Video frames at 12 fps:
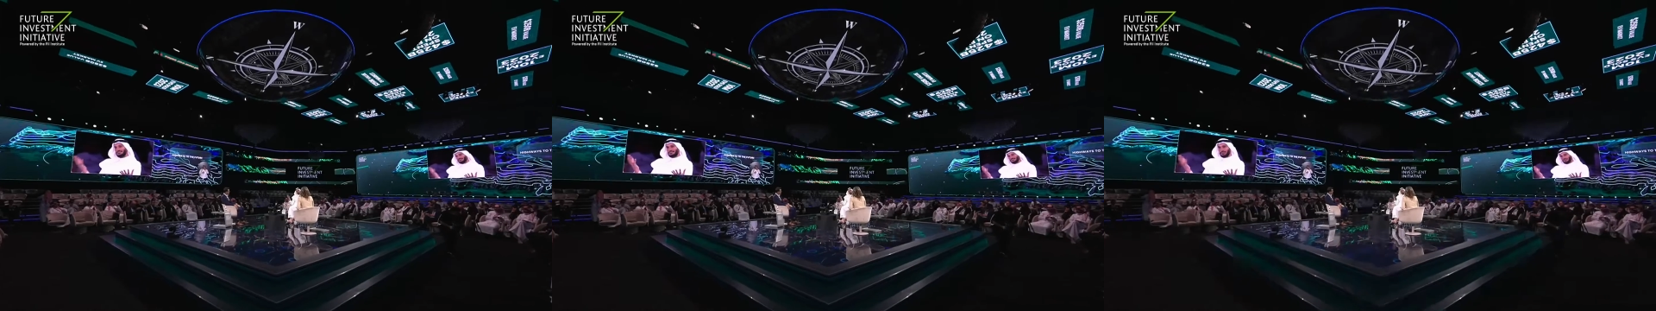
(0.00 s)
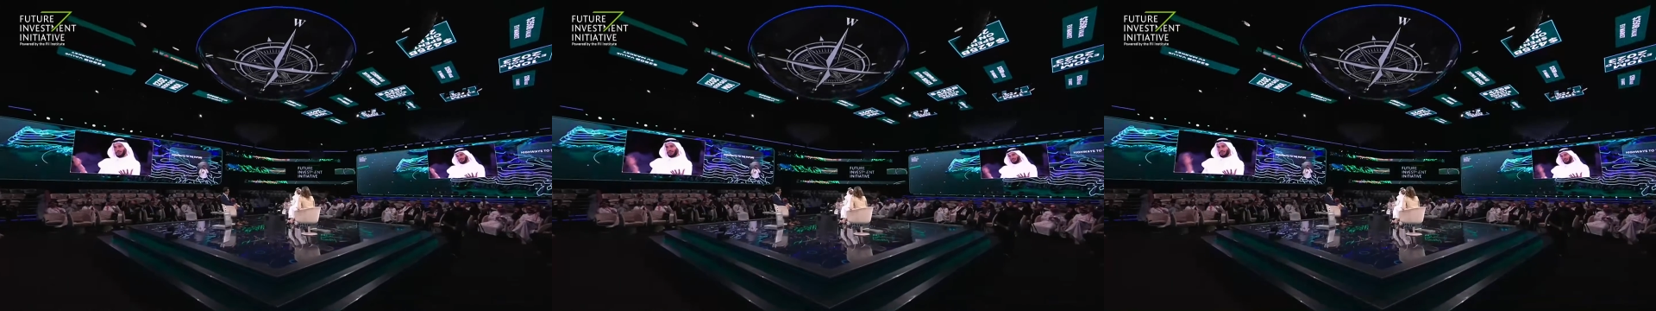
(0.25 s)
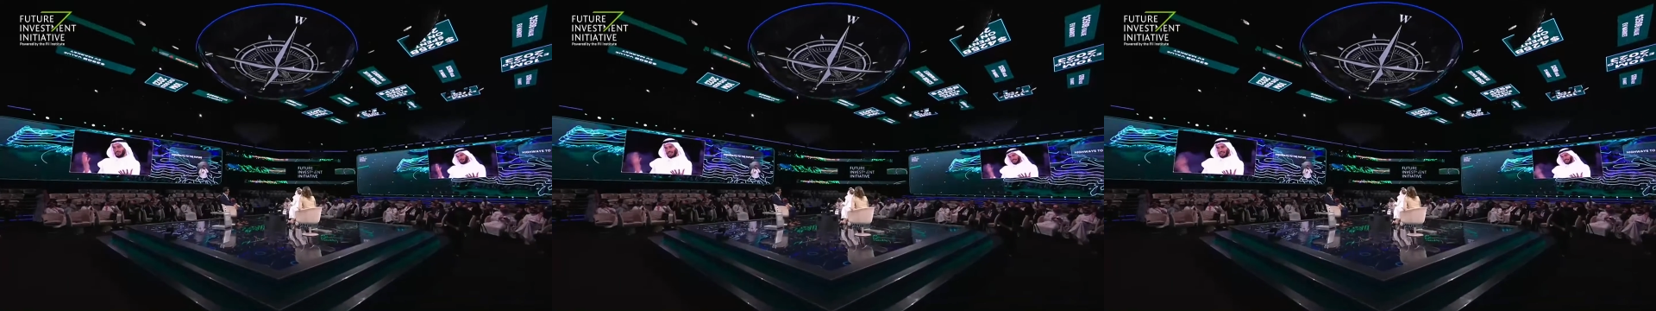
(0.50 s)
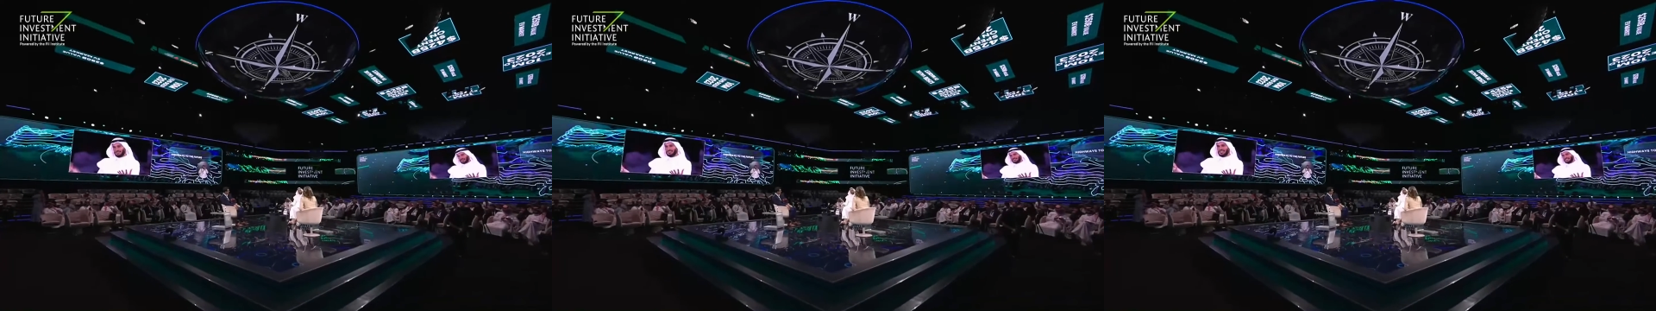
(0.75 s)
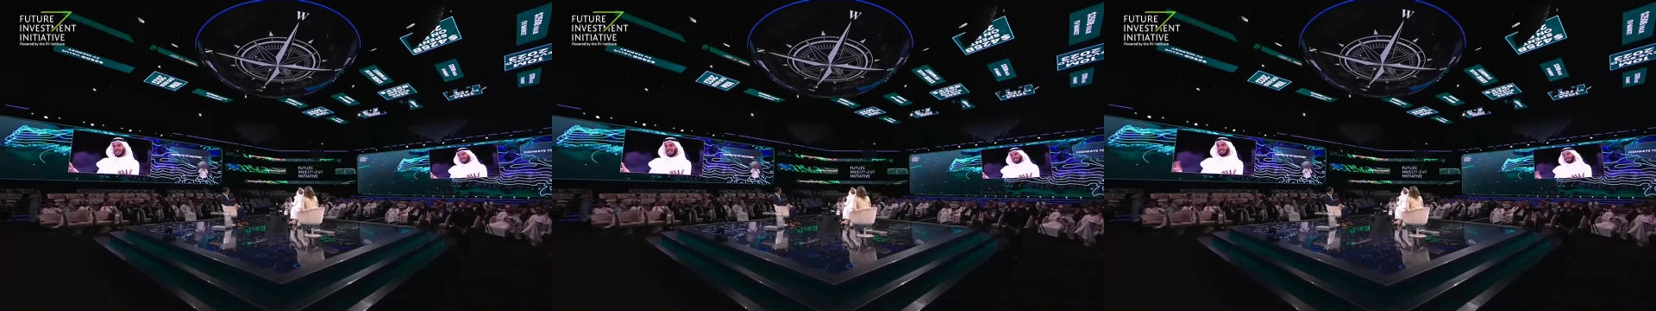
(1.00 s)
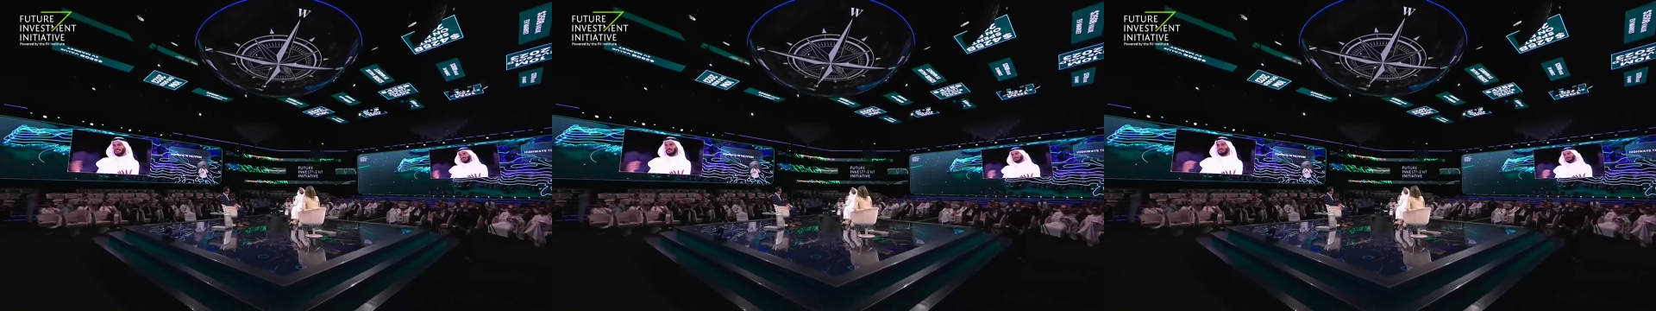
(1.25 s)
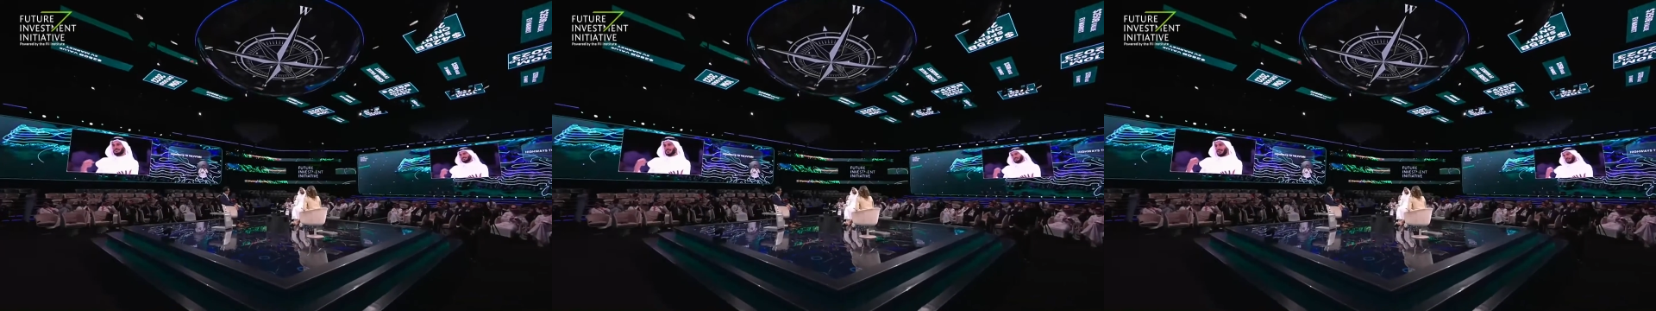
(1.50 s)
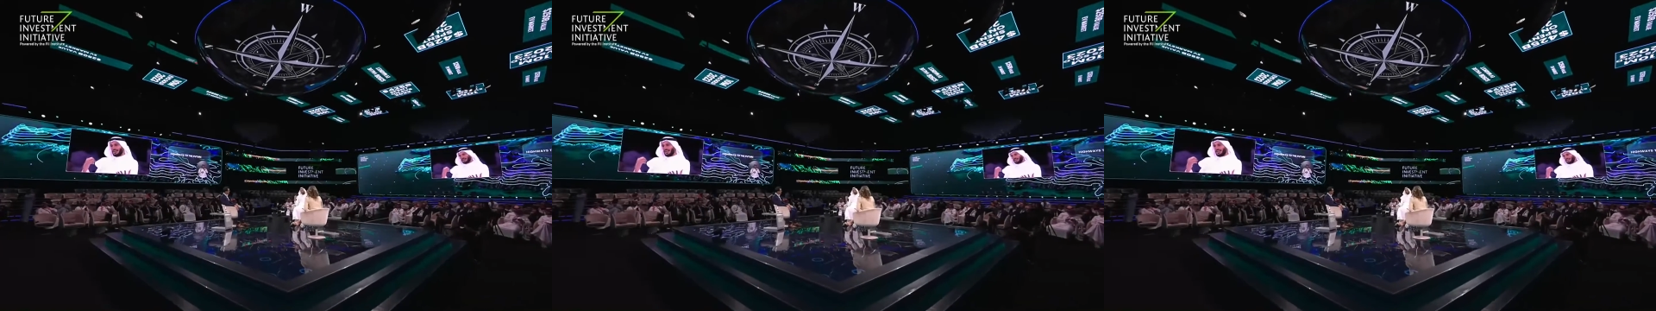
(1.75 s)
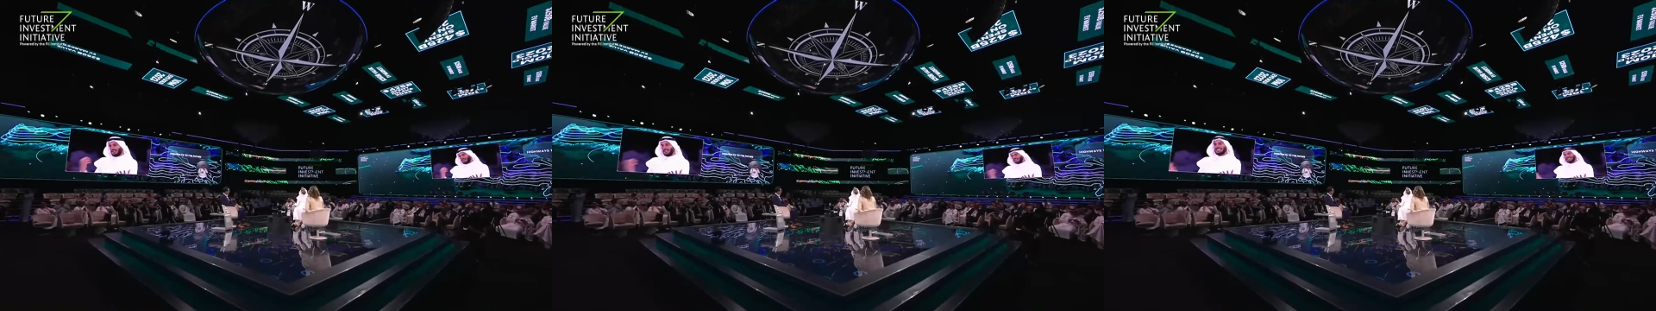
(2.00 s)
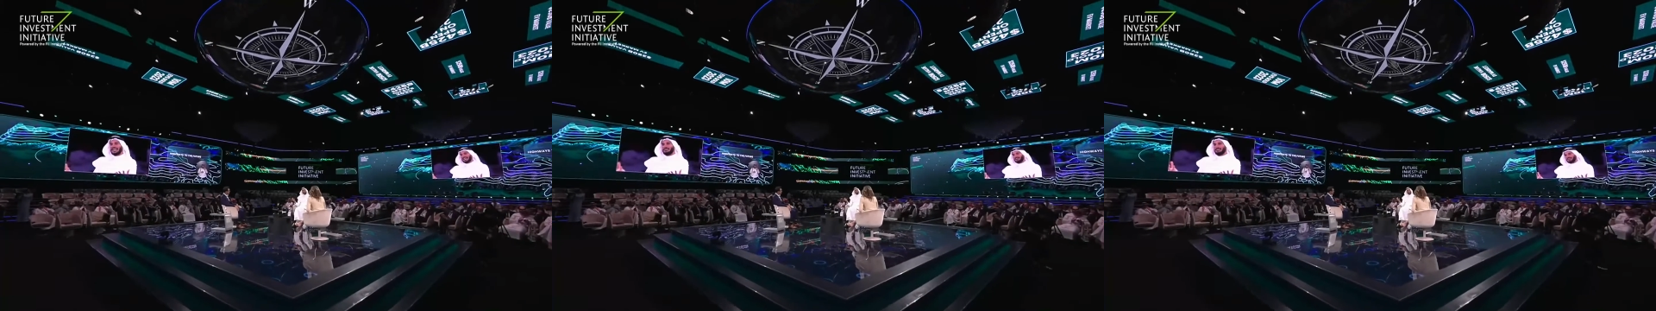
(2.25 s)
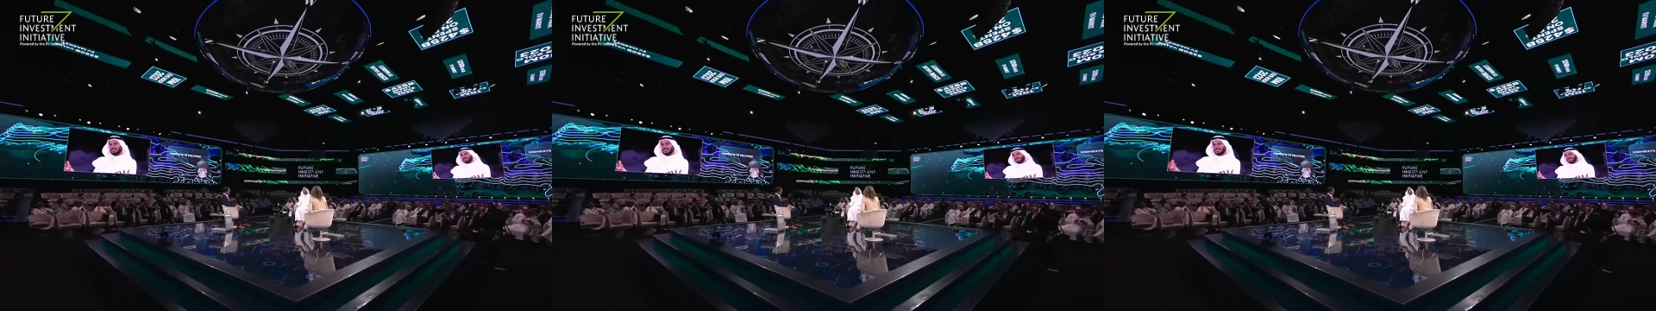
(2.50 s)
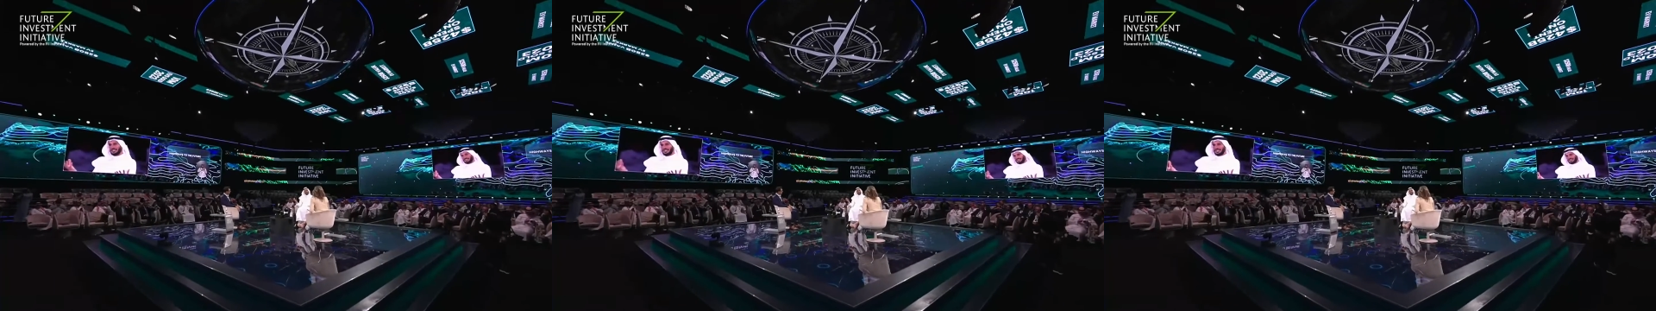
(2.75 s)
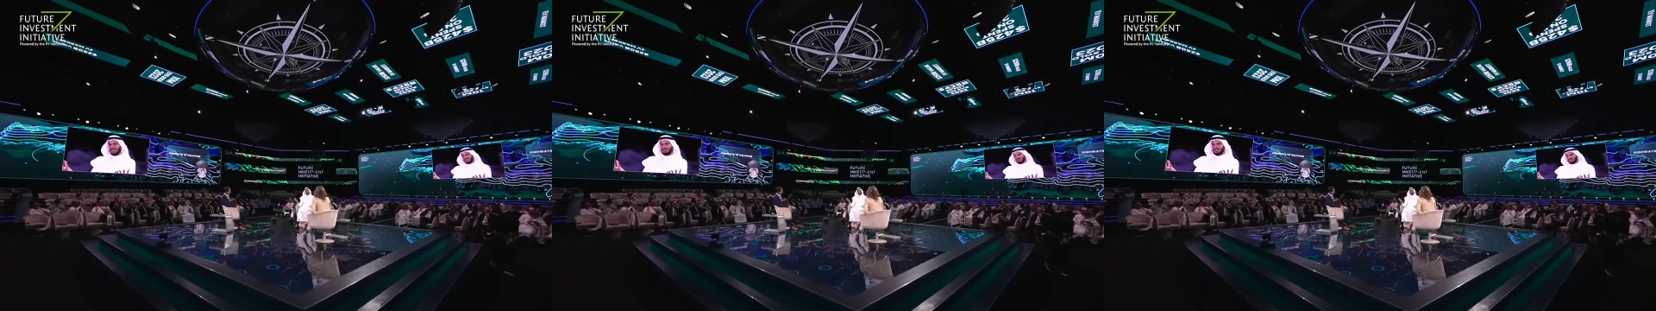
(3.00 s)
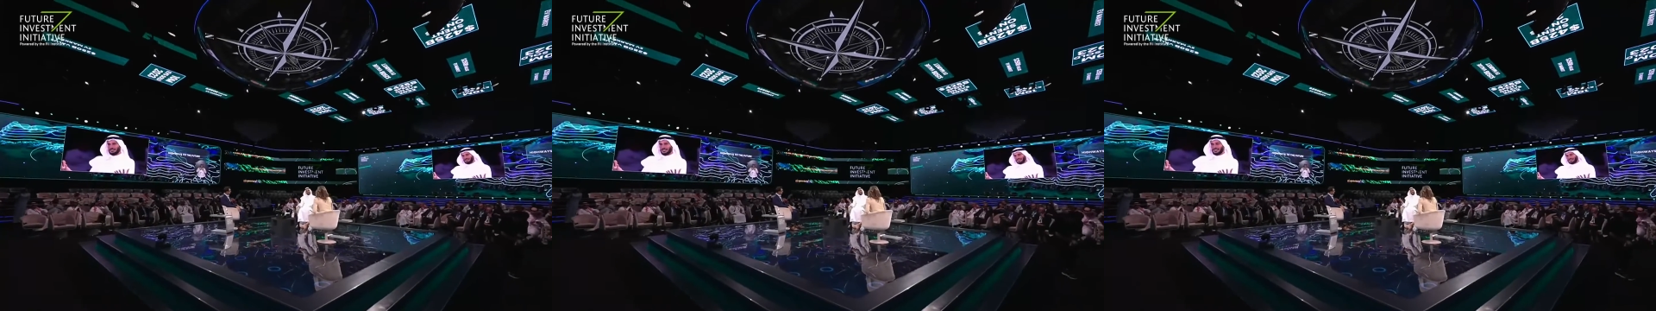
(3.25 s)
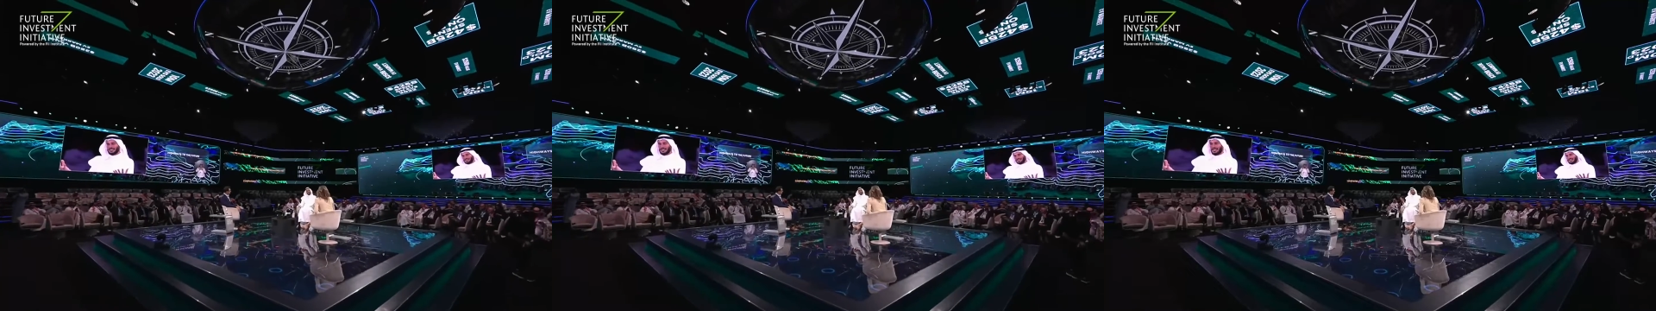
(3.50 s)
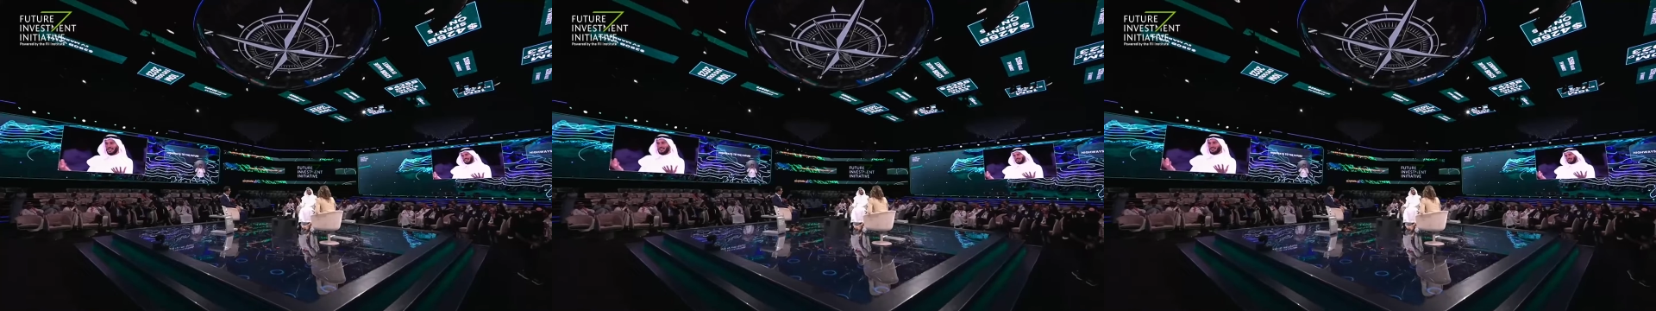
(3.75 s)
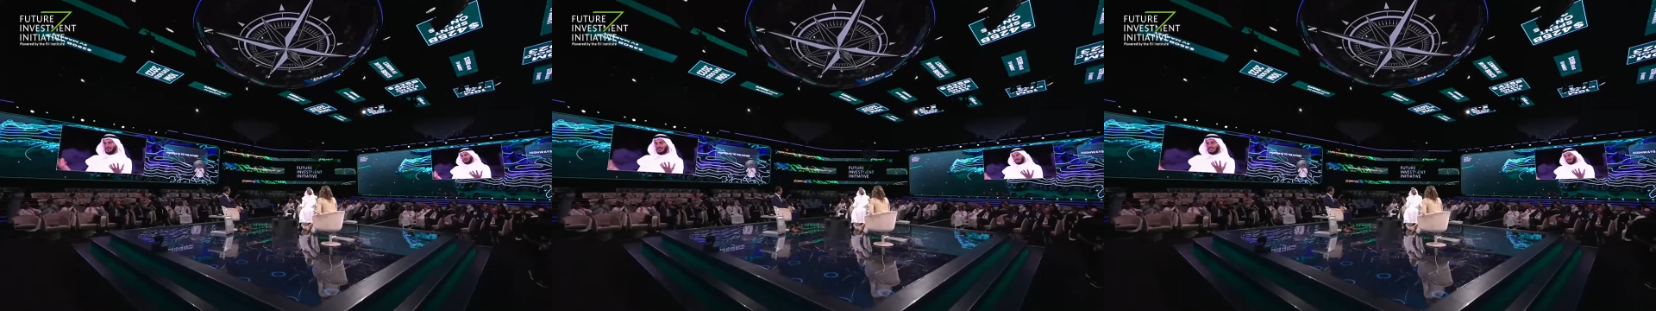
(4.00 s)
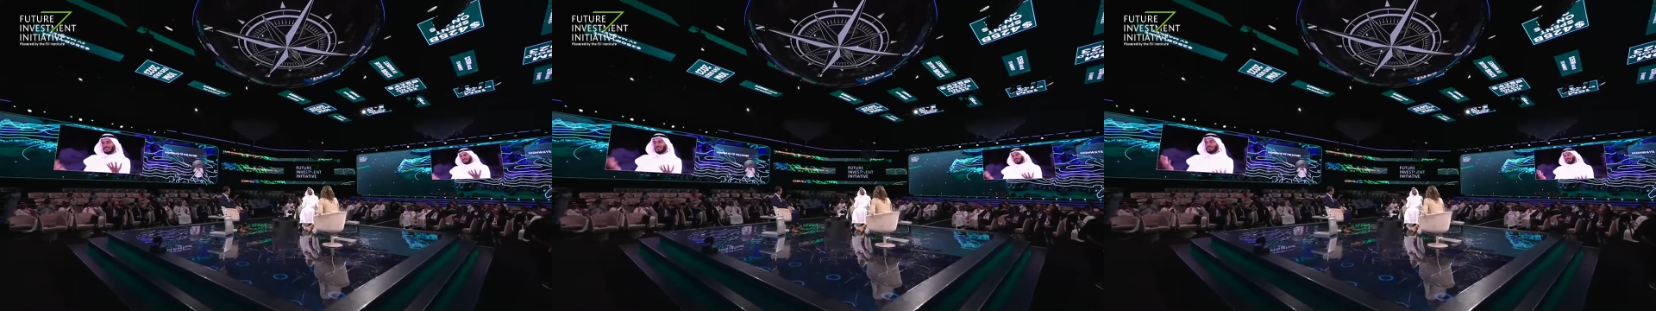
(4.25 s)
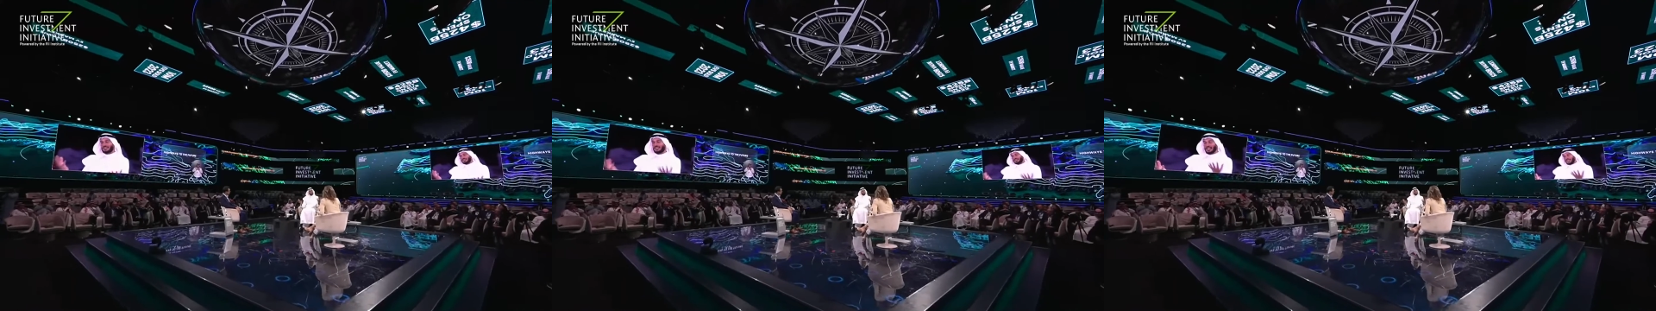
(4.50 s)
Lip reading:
(no speaker visible)